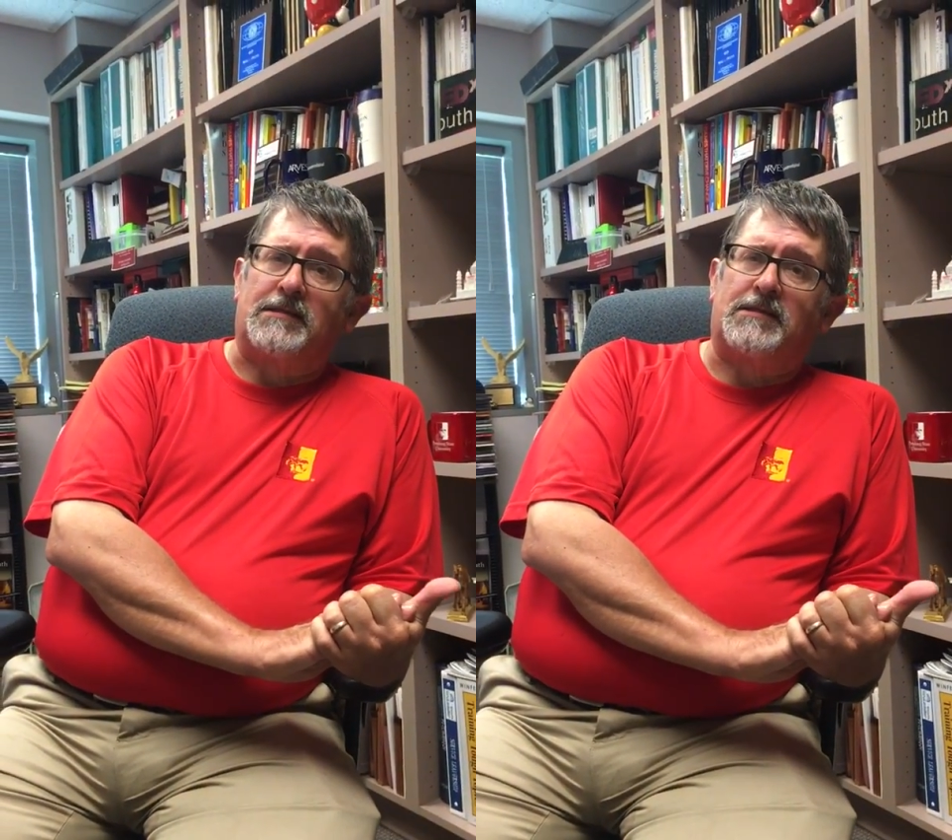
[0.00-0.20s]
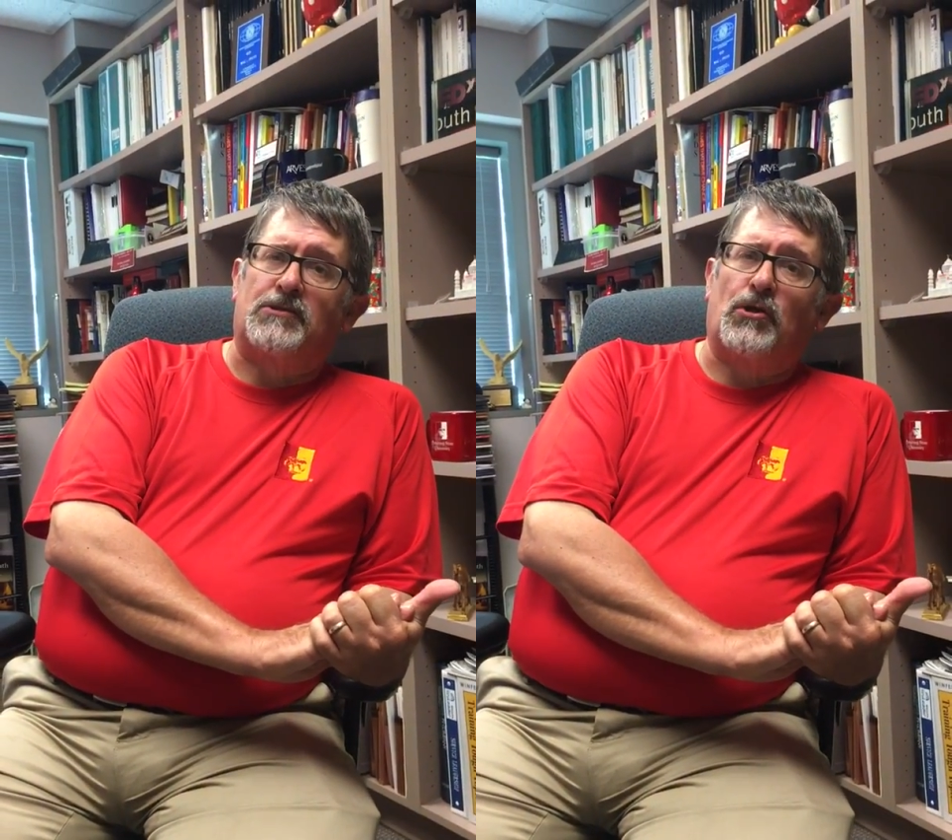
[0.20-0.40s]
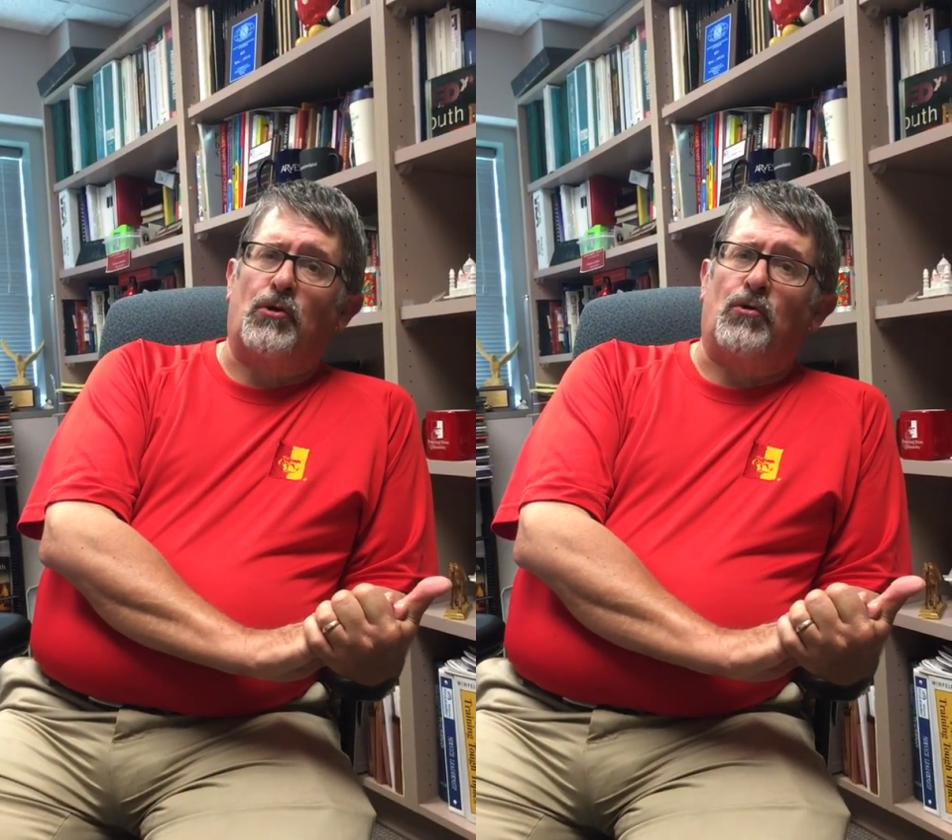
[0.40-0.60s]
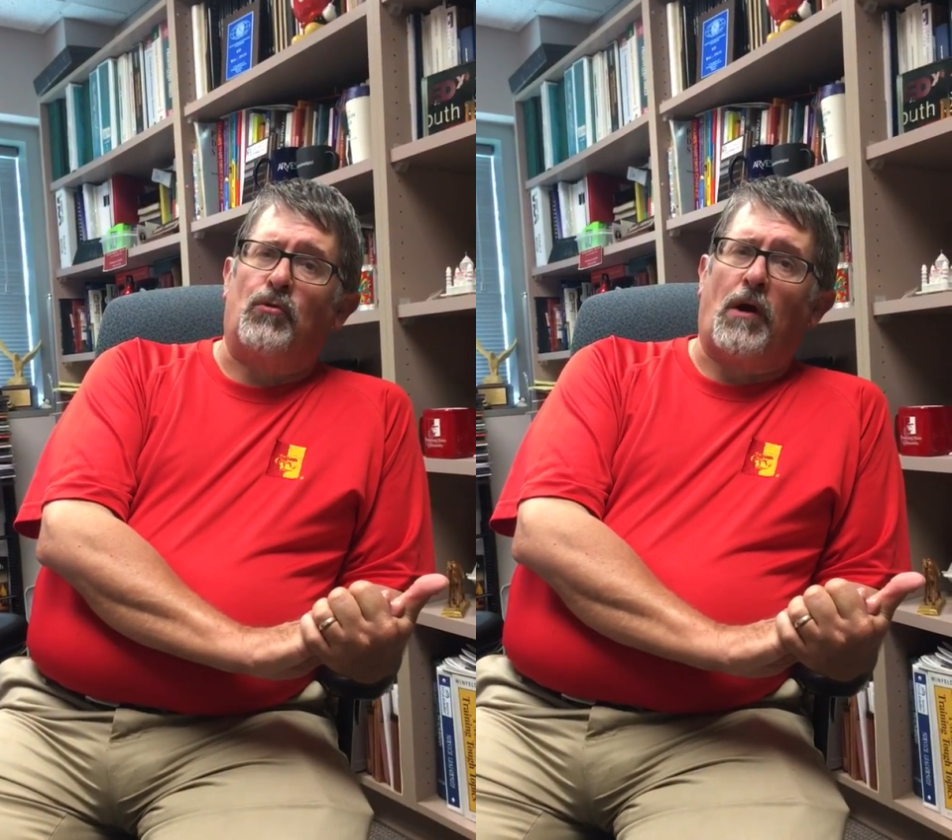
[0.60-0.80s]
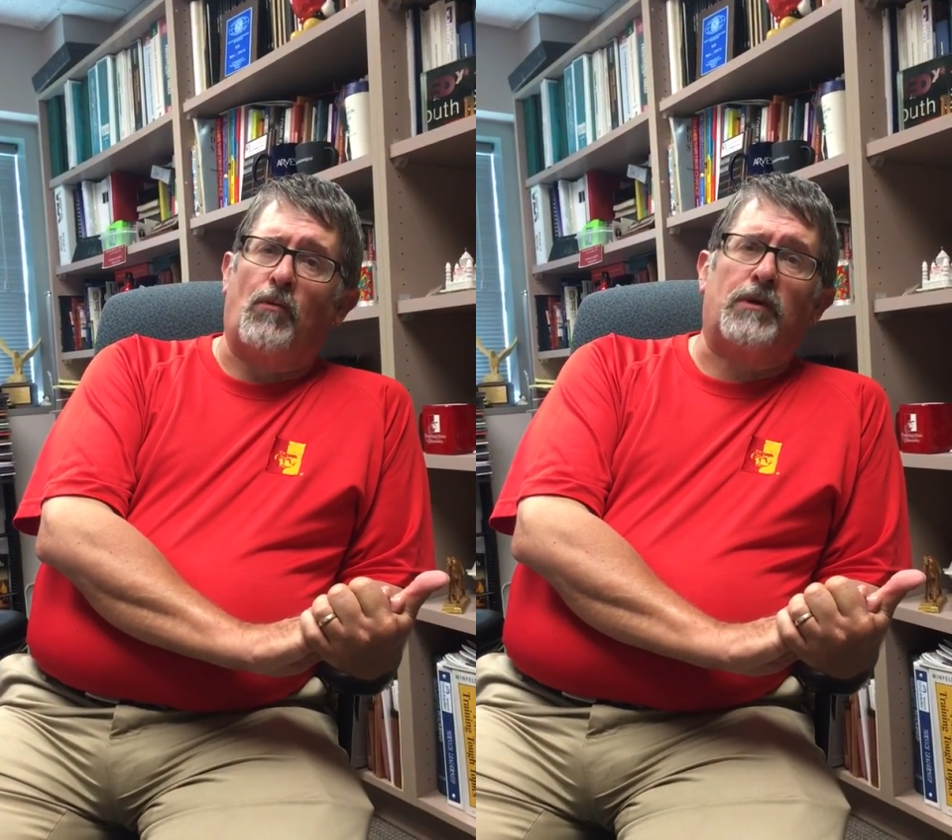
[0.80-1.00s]

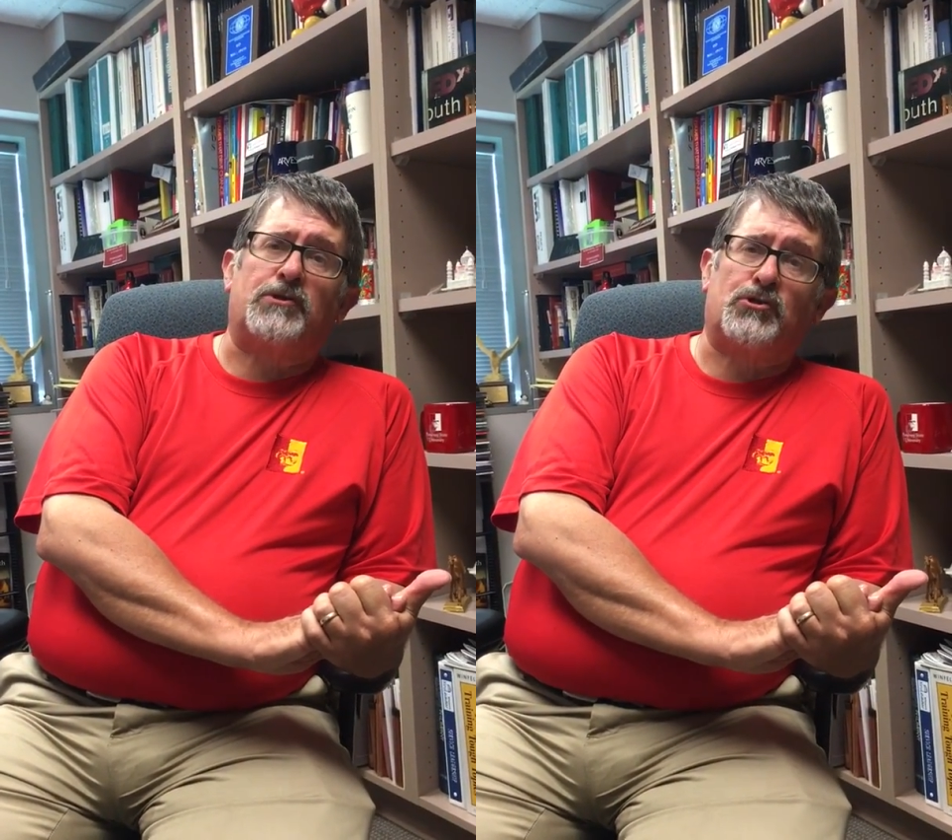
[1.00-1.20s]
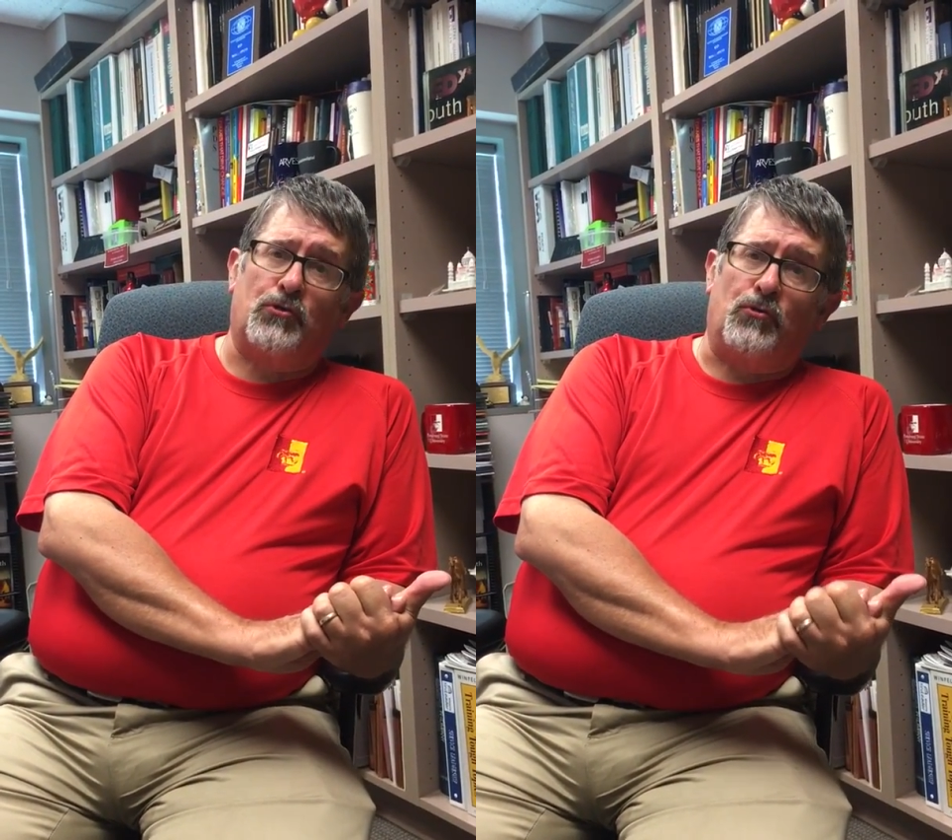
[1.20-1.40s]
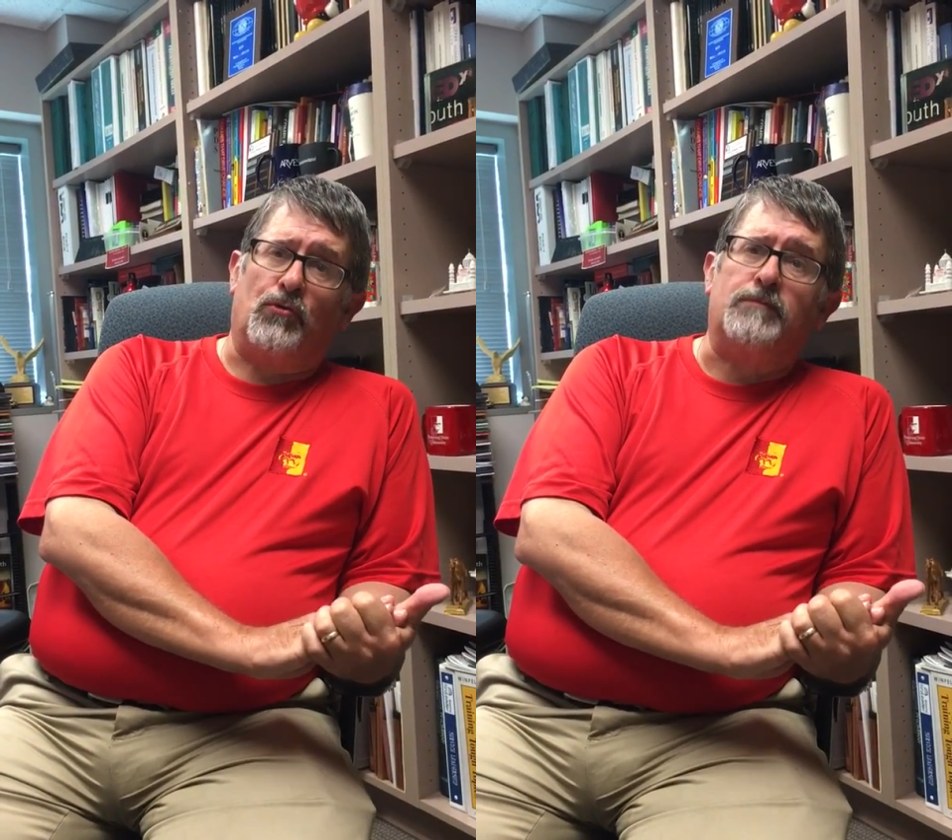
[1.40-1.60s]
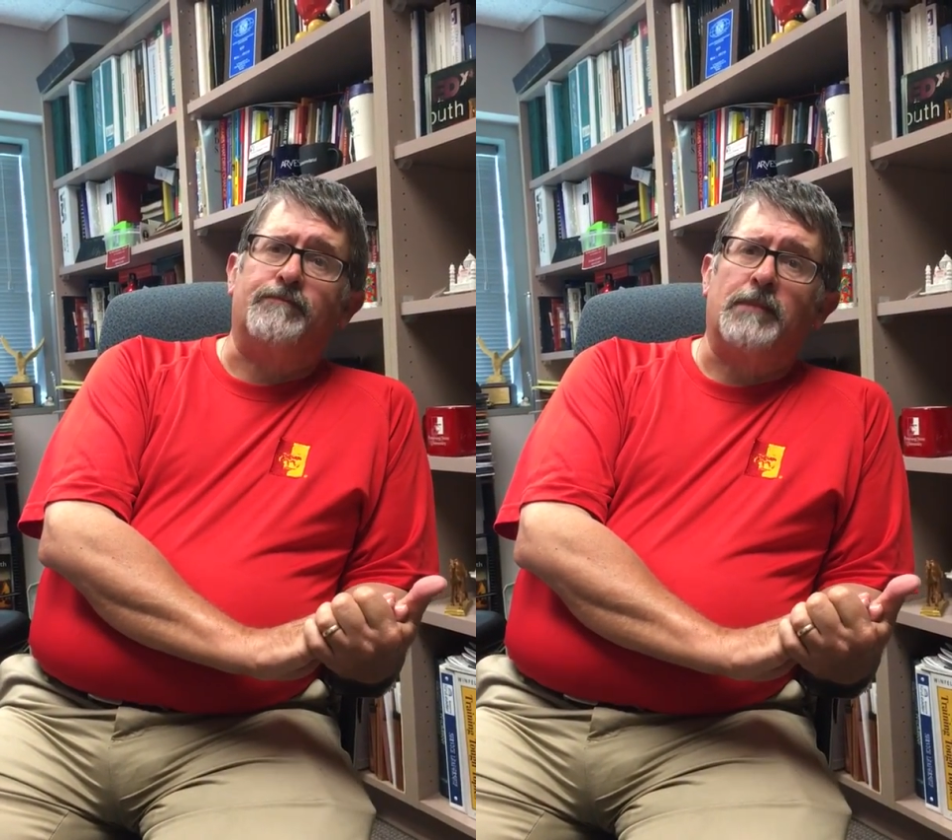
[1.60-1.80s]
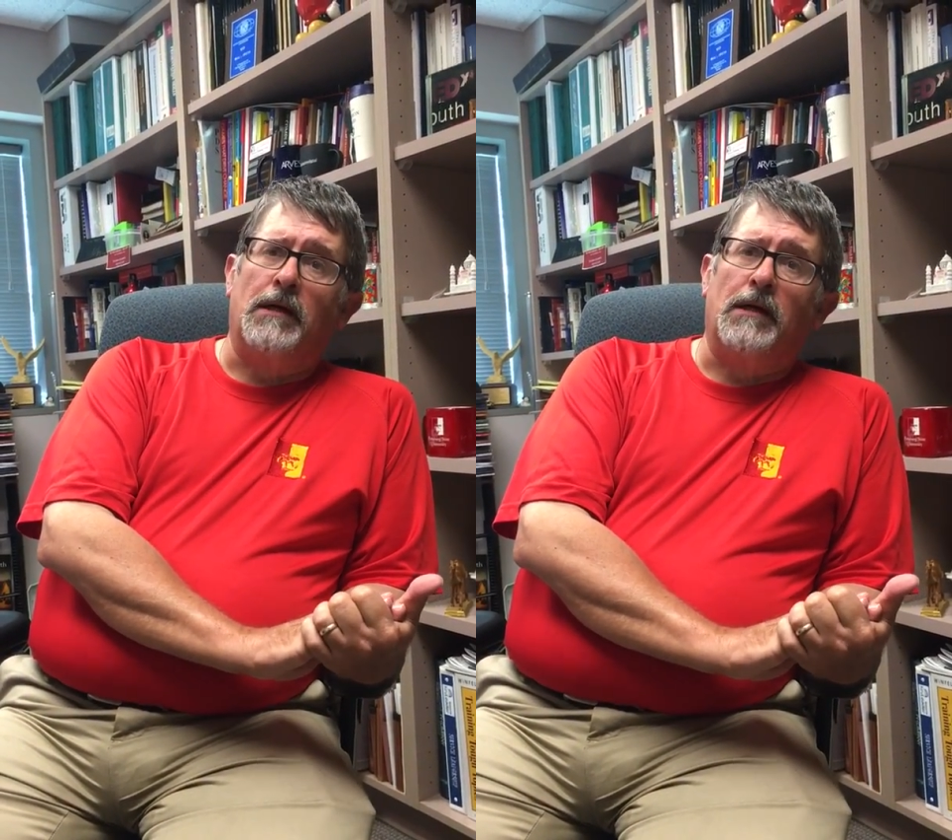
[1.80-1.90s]
so I went to school.